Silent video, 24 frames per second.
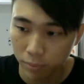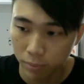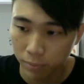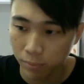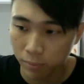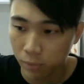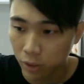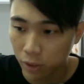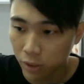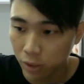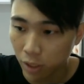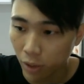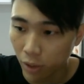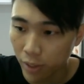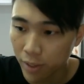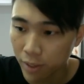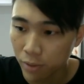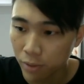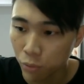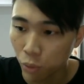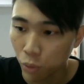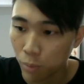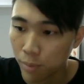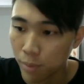slot
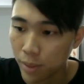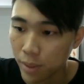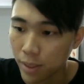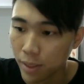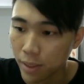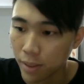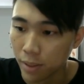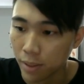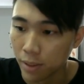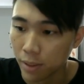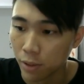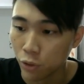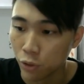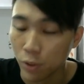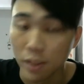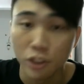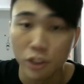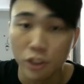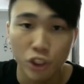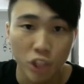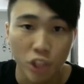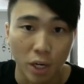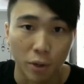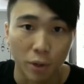in would be Yuan
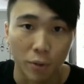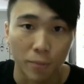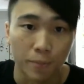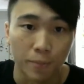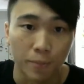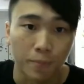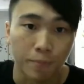Shao.